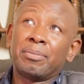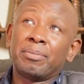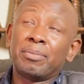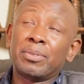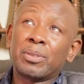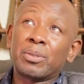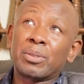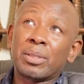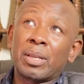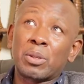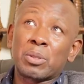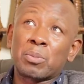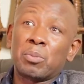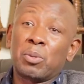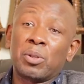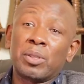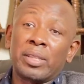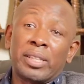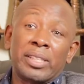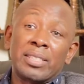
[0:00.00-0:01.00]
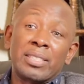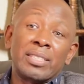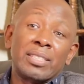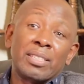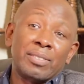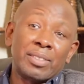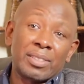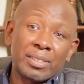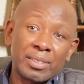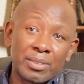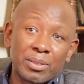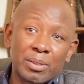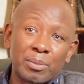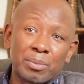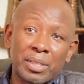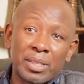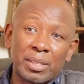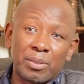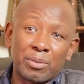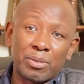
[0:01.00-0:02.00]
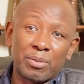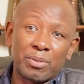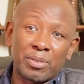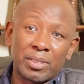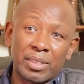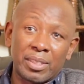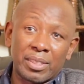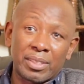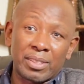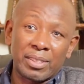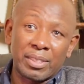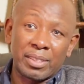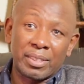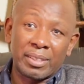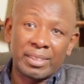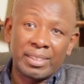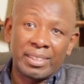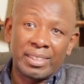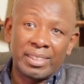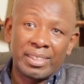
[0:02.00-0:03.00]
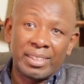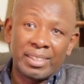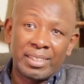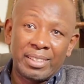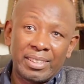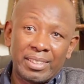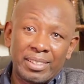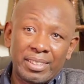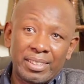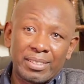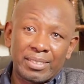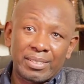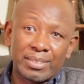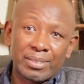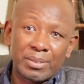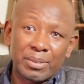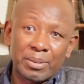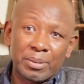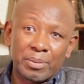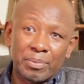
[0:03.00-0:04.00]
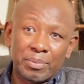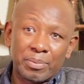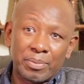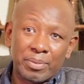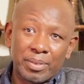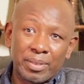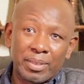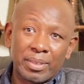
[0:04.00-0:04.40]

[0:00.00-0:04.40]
this, I was born 1970, so I'm turning 50 next year. Mm. You're so, turning 50.